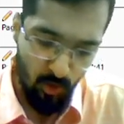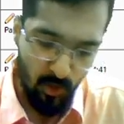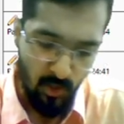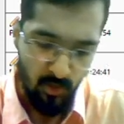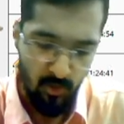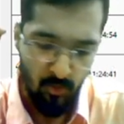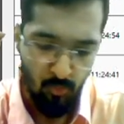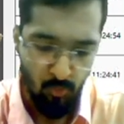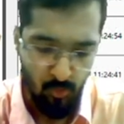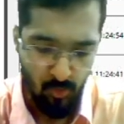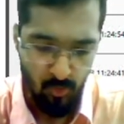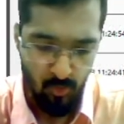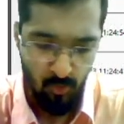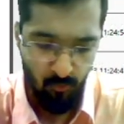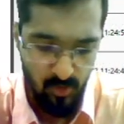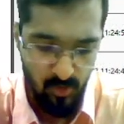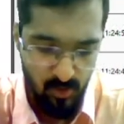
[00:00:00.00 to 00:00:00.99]
the uses of
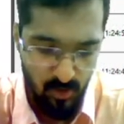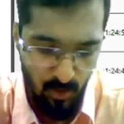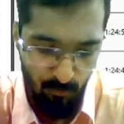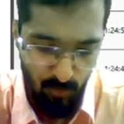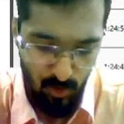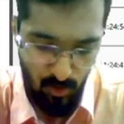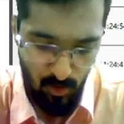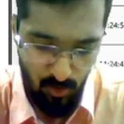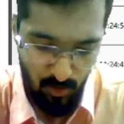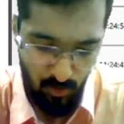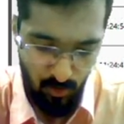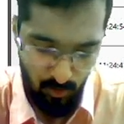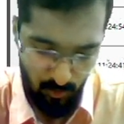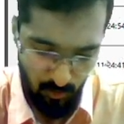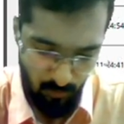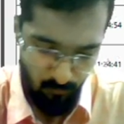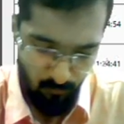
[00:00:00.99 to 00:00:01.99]
a semiconductor?